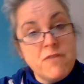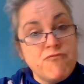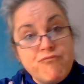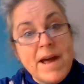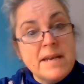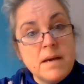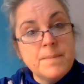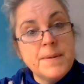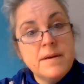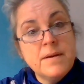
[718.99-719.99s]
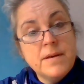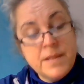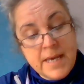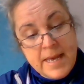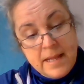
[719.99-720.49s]
I ran up
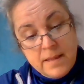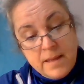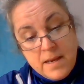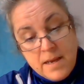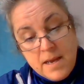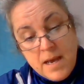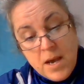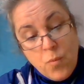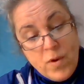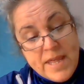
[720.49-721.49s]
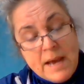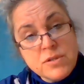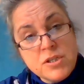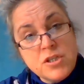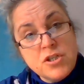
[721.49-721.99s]
the hill
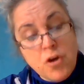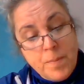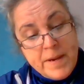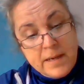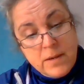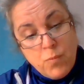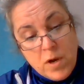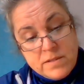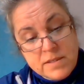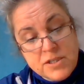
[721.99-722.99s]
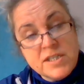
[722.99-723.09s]
without stopping once.